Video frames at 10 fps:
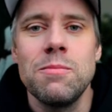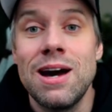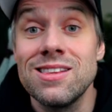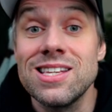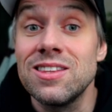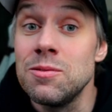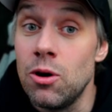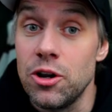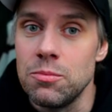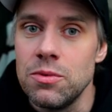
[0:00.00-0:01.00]
commands at the
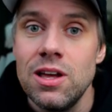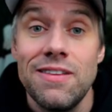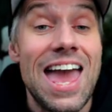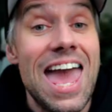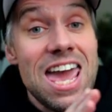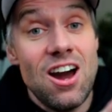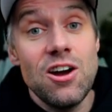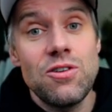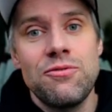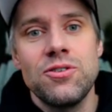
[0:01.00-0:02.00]
bottom. The
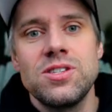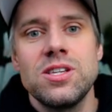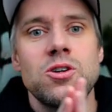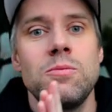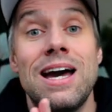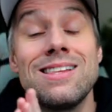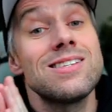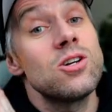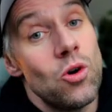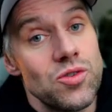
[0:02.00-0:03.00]
AI references
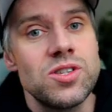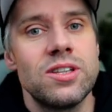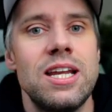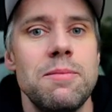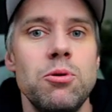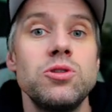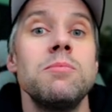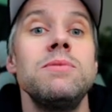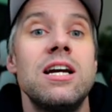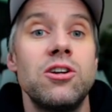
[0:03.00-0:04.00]
commands constantly. Put
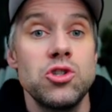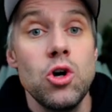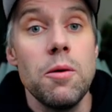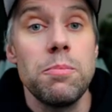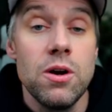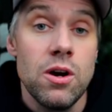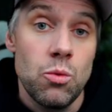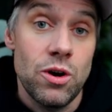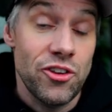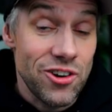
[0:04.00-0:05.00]
them near the top
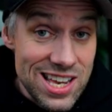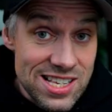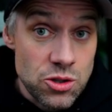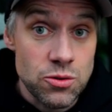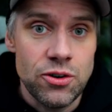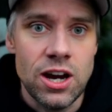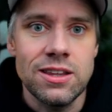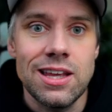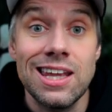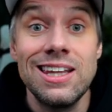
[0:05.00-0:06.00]
where they're easy to
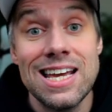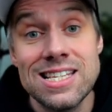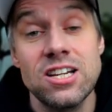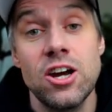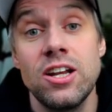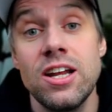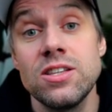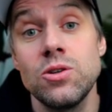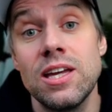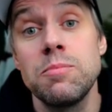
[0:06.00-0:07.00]
find and less likely
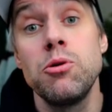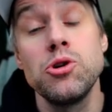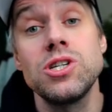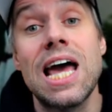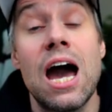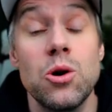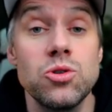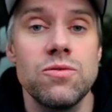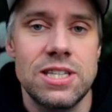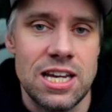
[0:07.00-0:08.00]
to get pushed
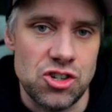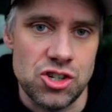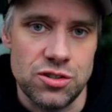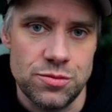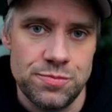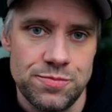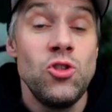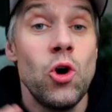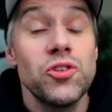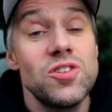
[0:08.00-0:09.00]
out of attention.
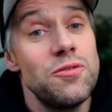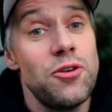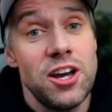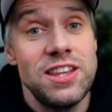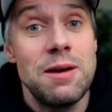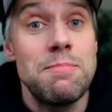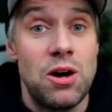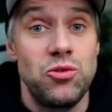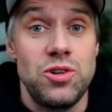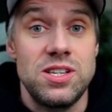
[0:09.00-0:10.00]
Not defining
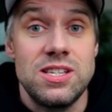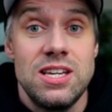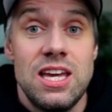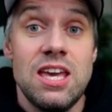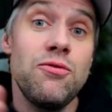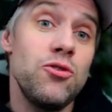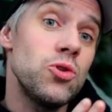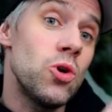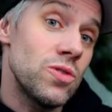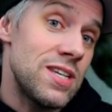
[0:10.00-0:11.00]
boundaries. If you
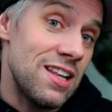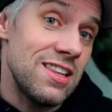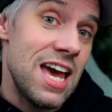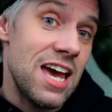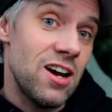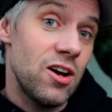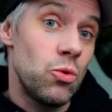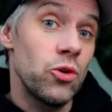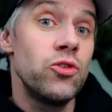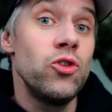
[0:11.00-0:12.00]
don't tell the AI
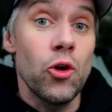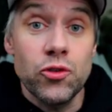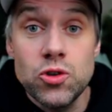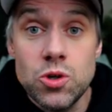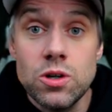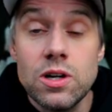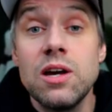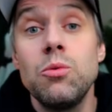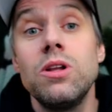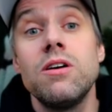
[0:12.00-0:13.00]
what not to do,
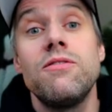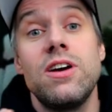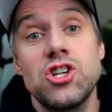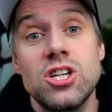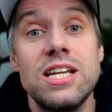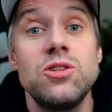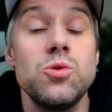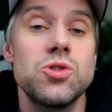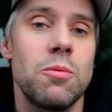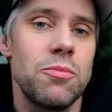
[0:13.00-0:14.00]
it will eventually
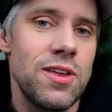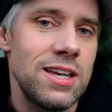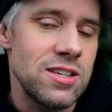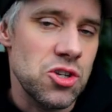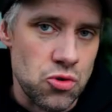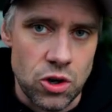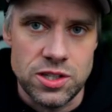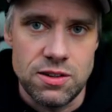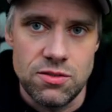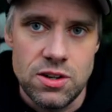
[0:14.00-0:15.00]
do something
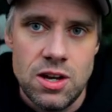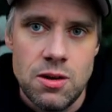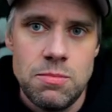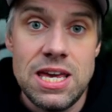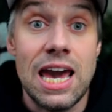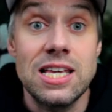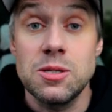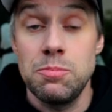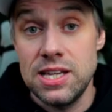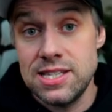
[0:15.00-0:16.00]
destructive. Be
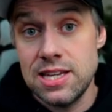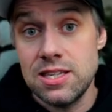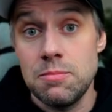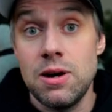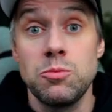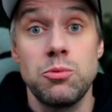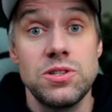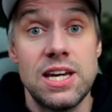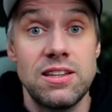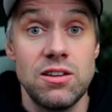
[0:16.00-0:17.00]
explicit about
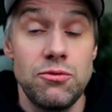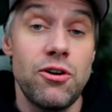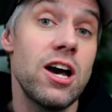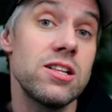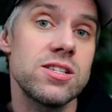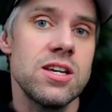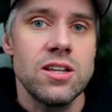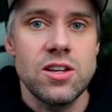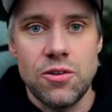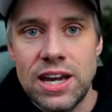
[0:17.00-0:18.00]
protected files,
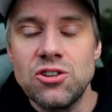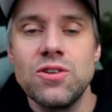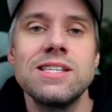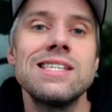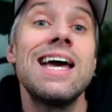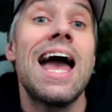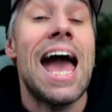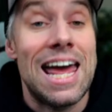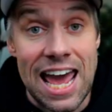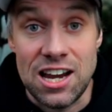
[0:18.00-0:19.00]
directories,
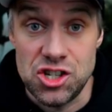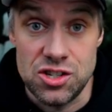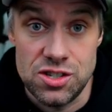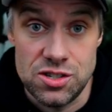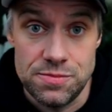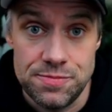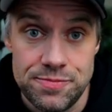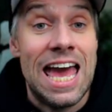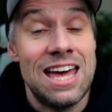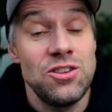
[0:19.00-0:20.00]
and actions.
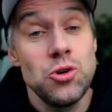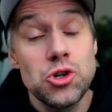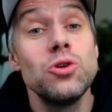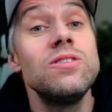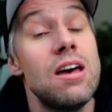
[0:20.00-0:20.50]
and you should